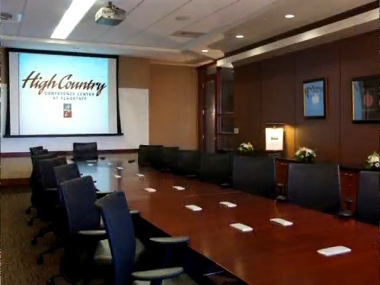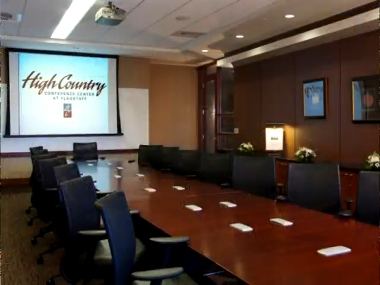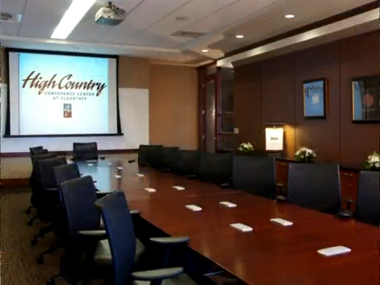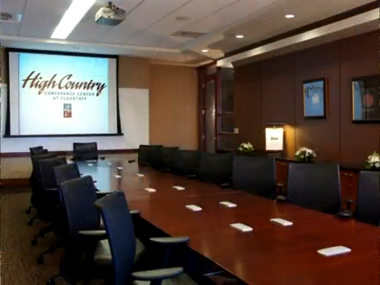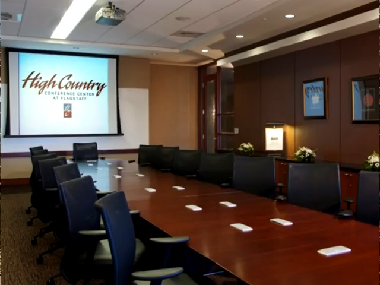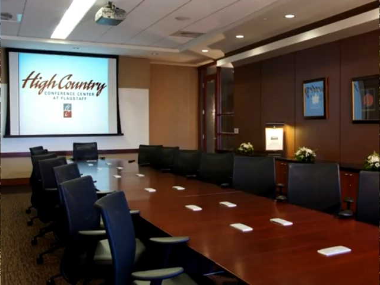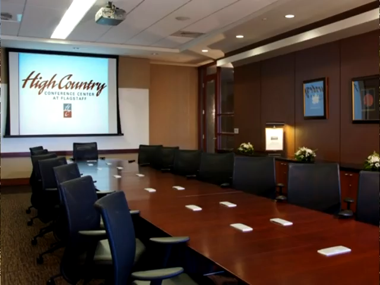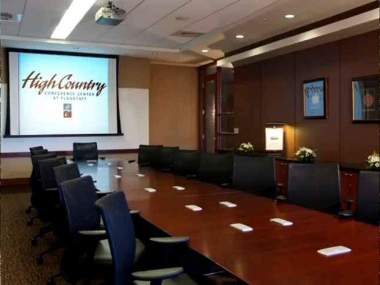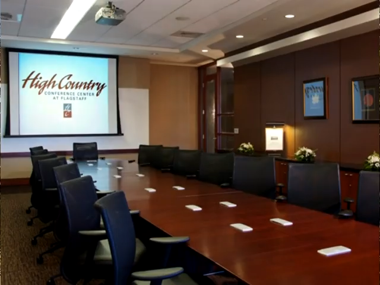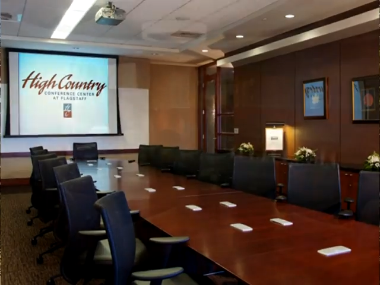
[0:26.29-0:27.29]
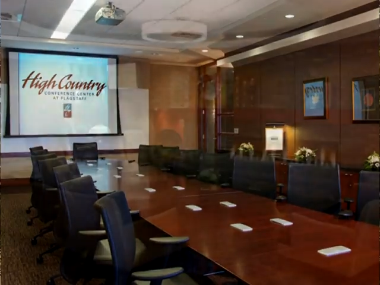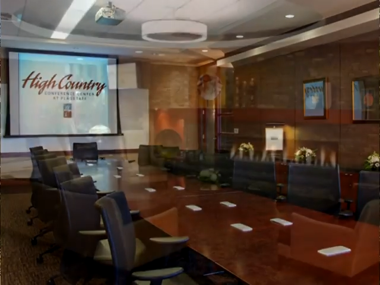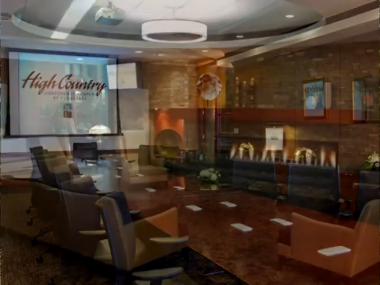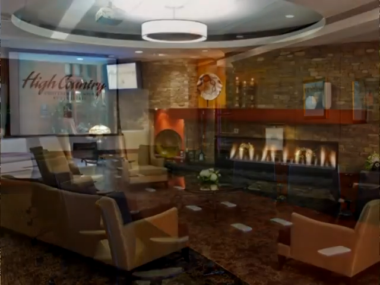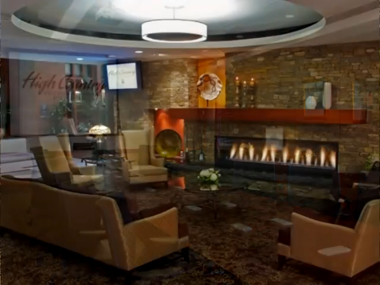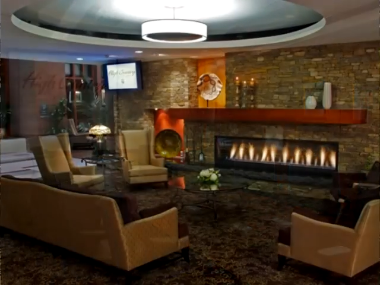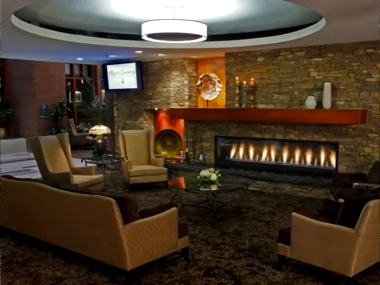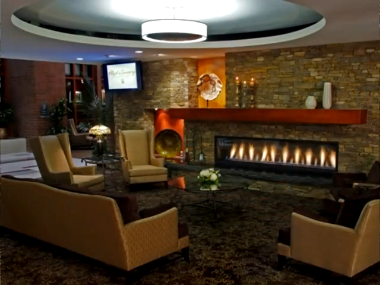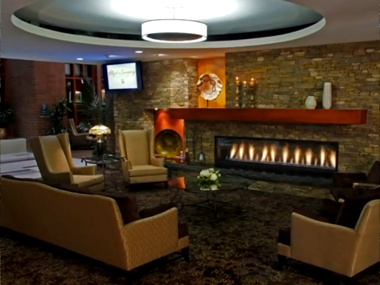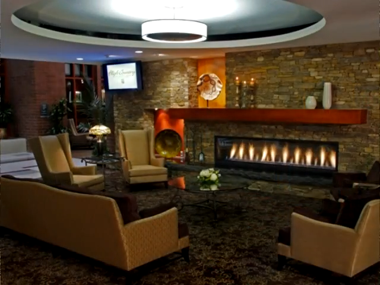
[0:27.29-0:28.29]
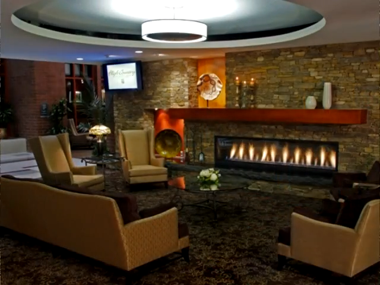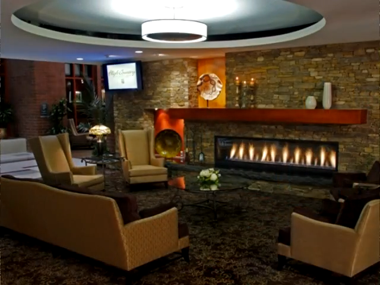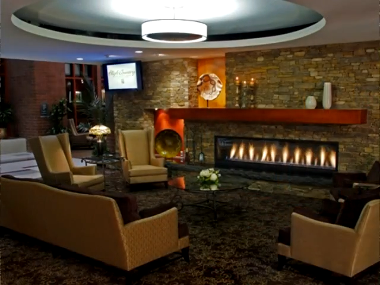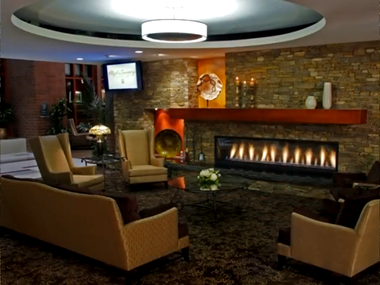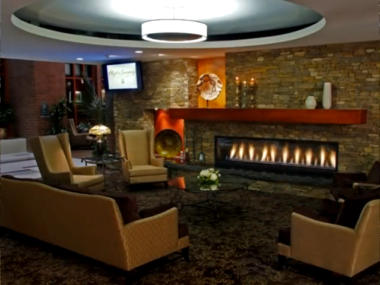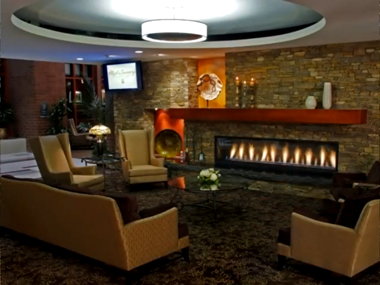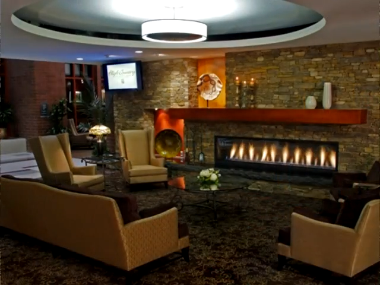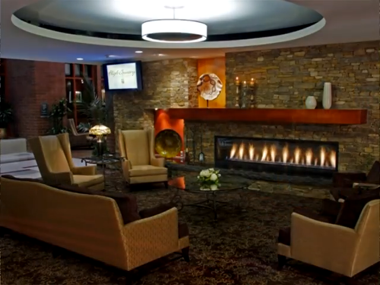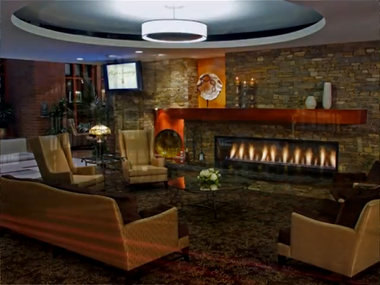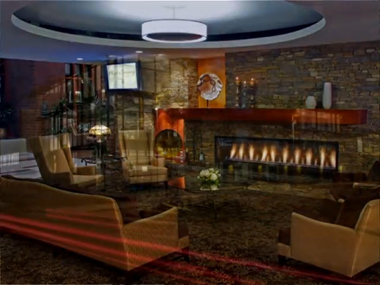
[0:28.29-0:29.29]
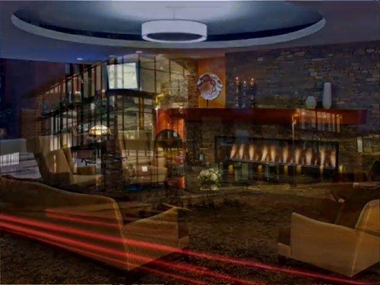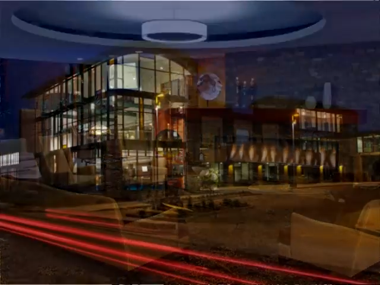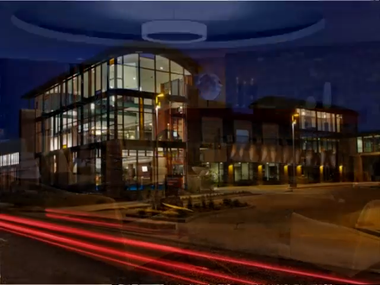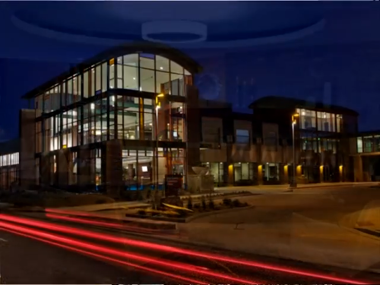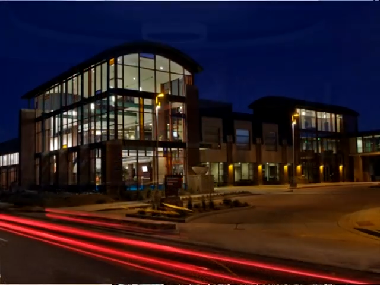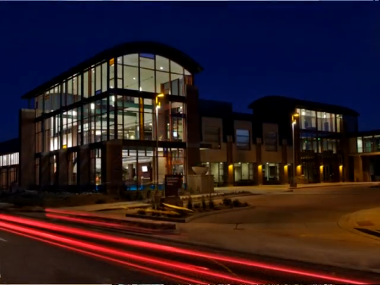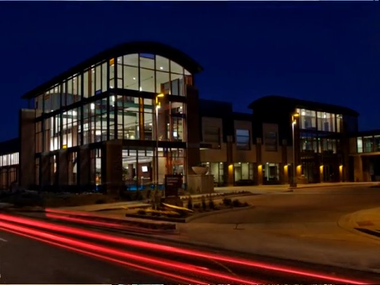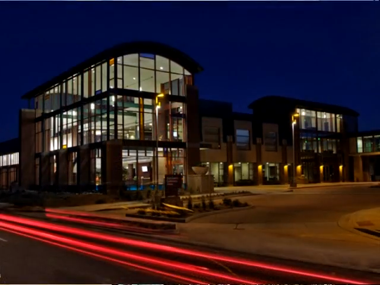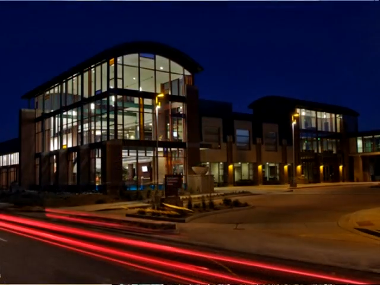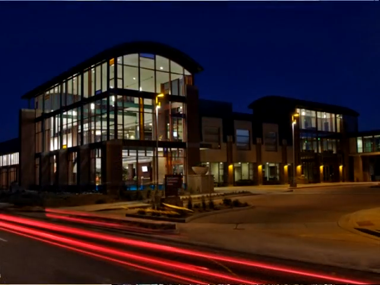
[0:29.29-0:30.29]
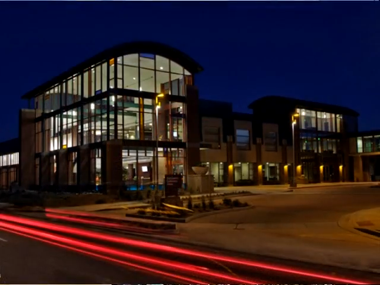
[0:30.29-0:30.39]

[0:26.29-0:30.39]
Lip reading: (no speaker visible)